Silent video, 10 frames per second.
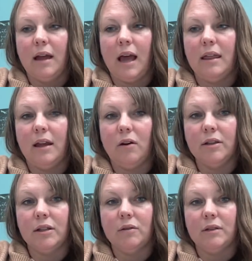and then
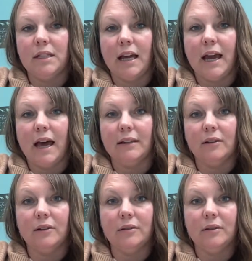also in
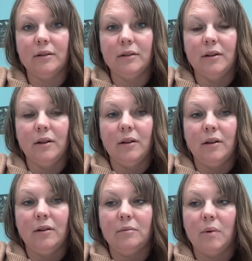diagonal.
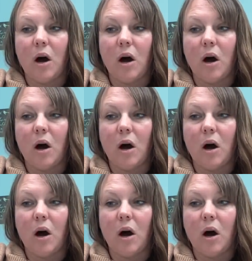I'm